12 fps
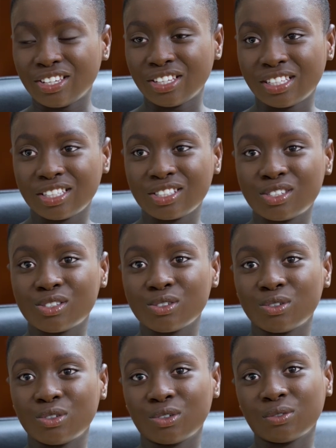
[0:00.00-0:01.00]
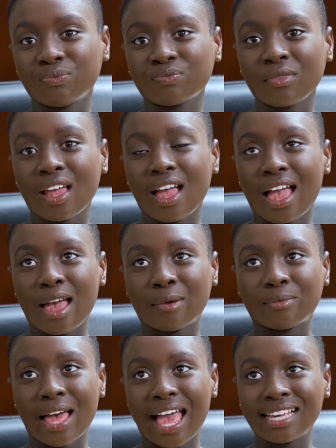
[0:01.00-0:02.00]
you need to
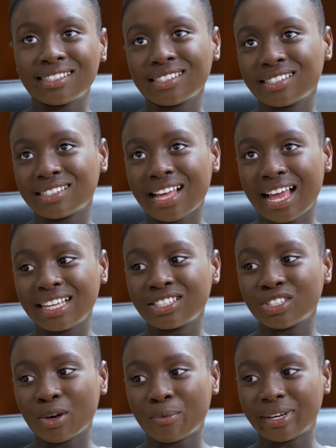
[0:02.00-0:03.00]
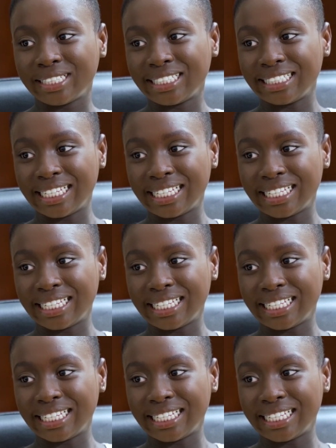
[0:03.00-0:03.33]
exercise your body